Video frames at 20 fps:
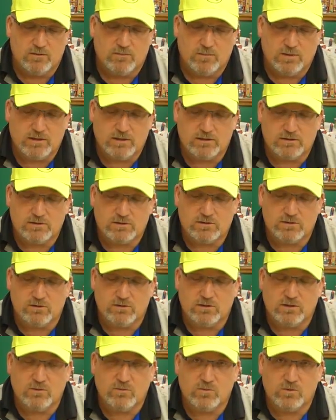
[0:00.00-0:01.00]
But
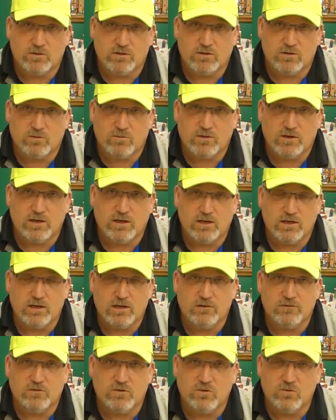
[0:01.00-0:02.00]
certainly worth the read
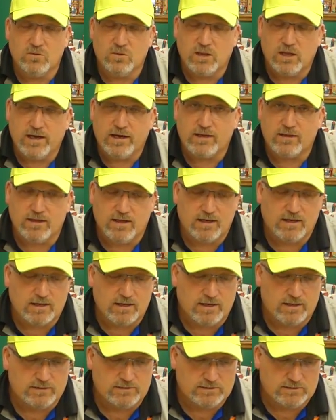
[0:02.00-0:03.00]
if you like that
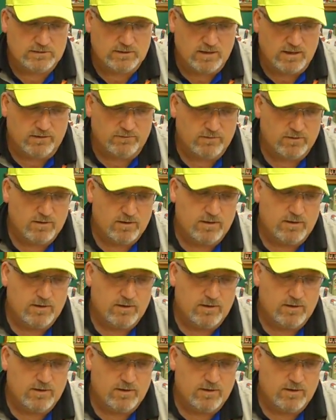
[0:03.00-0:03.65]
kind of stuff.